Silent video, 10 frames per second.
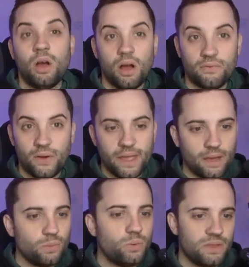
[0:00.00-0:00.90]
A
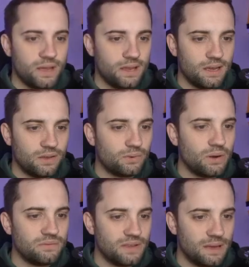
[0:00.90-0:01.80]
fire with a throw
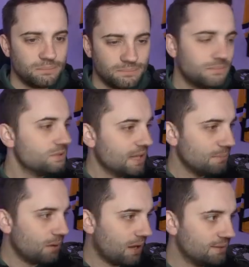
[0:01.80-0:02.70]
in for them.
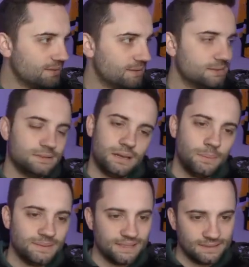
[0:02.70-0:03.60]
Same place,
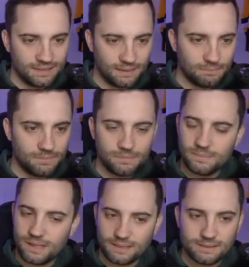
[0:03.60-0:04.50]
opposite team.
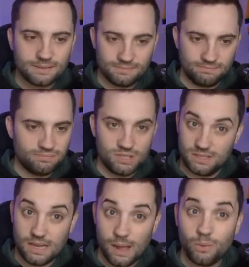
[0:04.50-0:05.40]

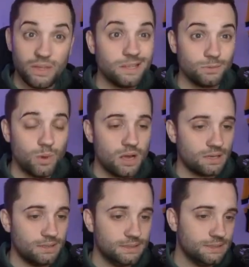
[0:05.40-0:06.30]
That's how things work.
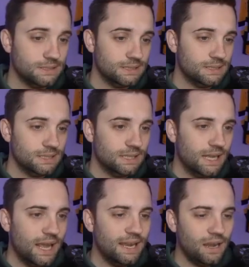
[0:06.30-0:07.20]

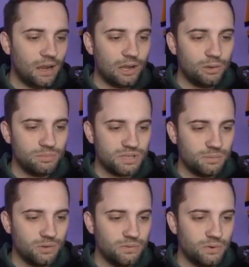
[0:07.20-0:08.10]
He lumps the
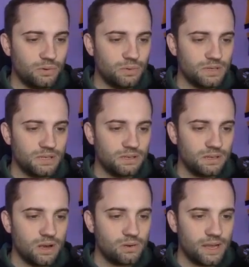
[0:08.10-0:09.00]
ball forward.
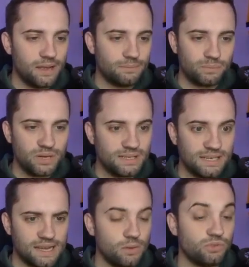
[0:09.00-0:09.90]
Colquette brings it
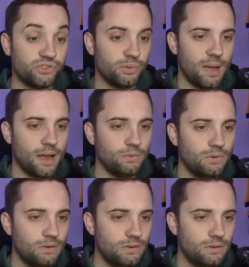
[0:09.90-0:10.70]
down somehow.